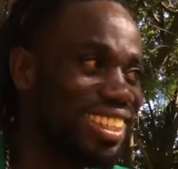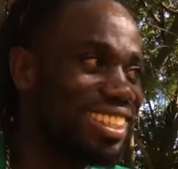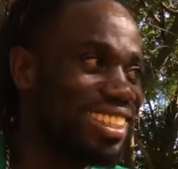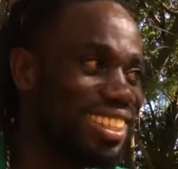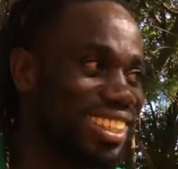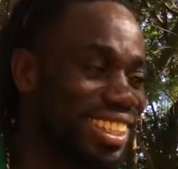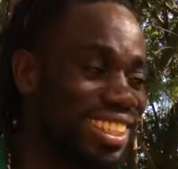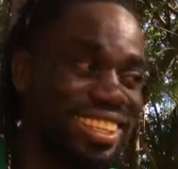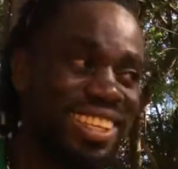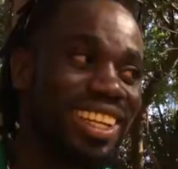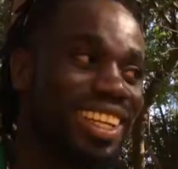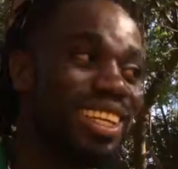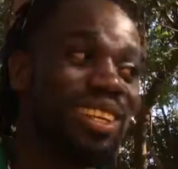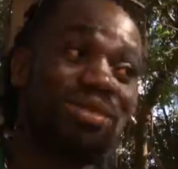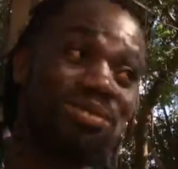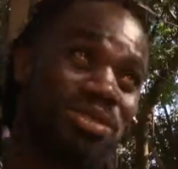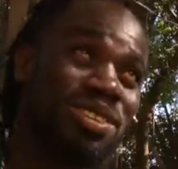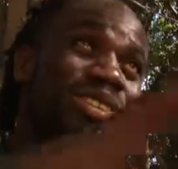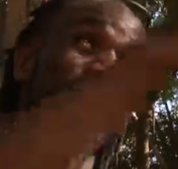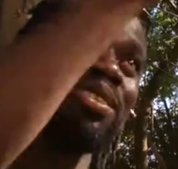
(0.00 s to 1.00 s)
Yes, it's like
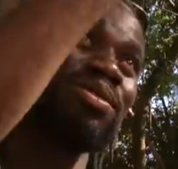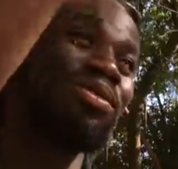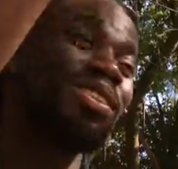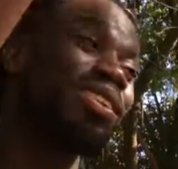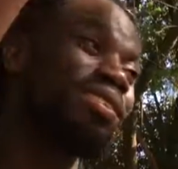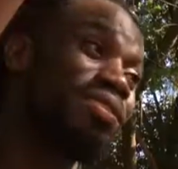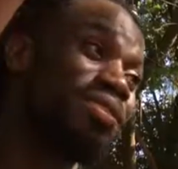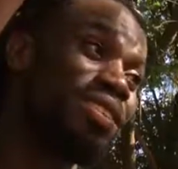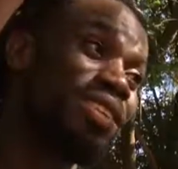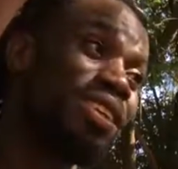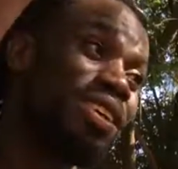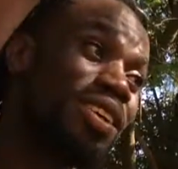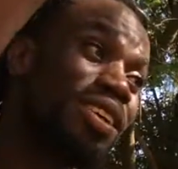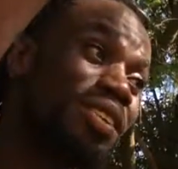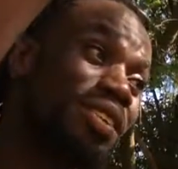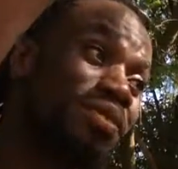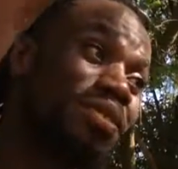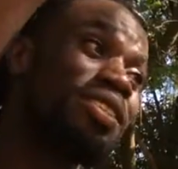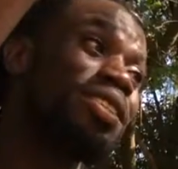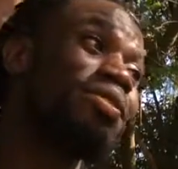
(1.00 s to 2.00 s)
45
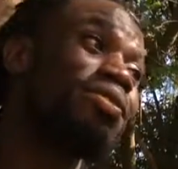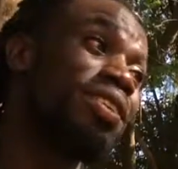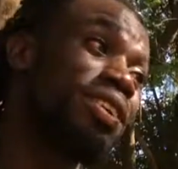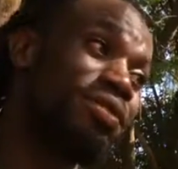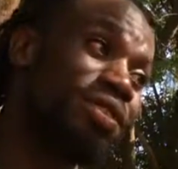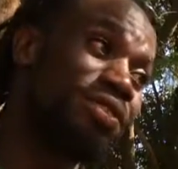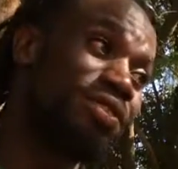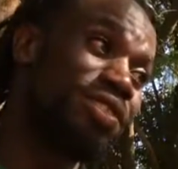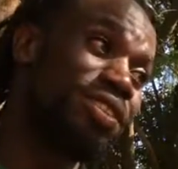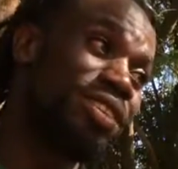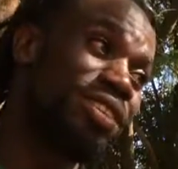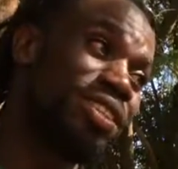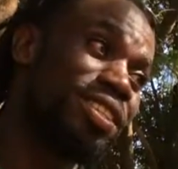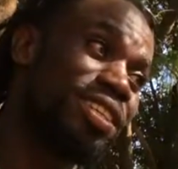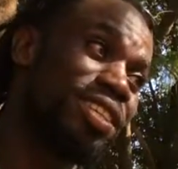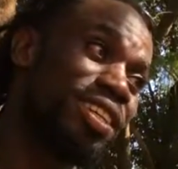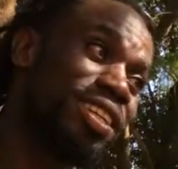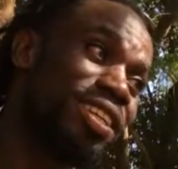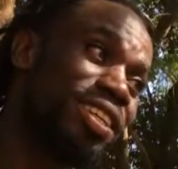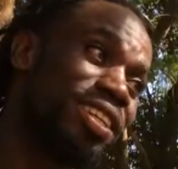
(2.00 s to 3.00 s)
feet,
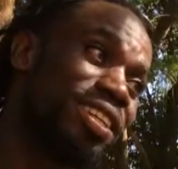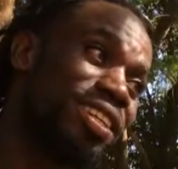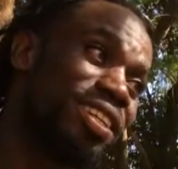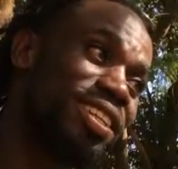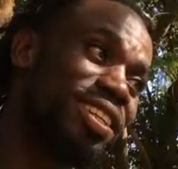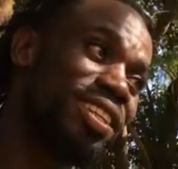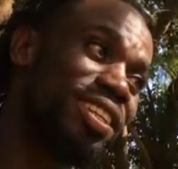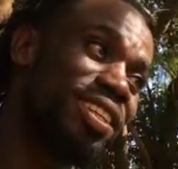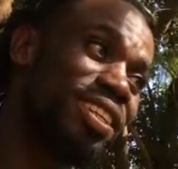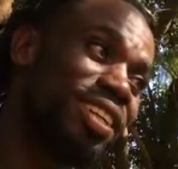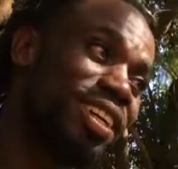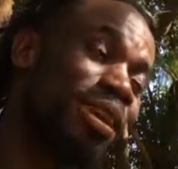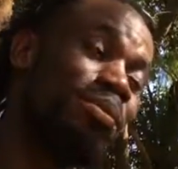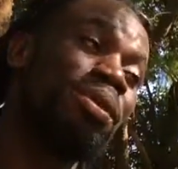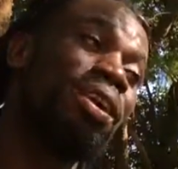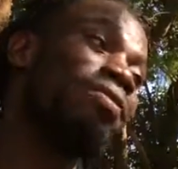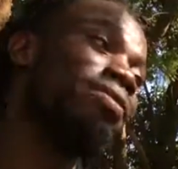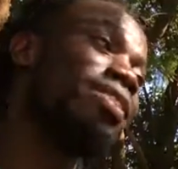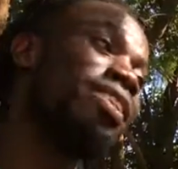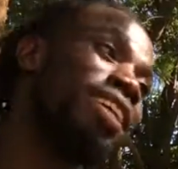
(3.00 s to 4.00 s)

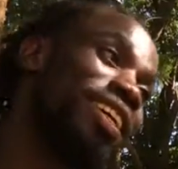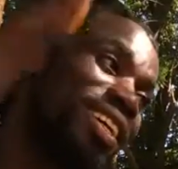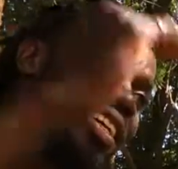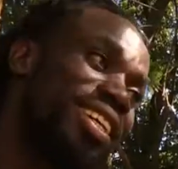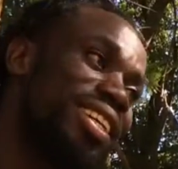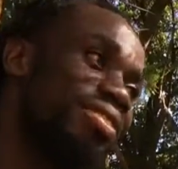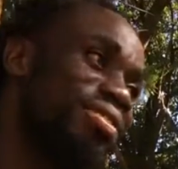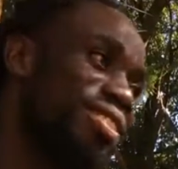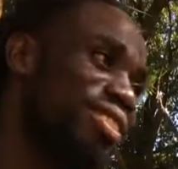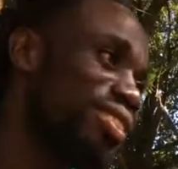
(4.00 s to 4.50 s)
above the cliff.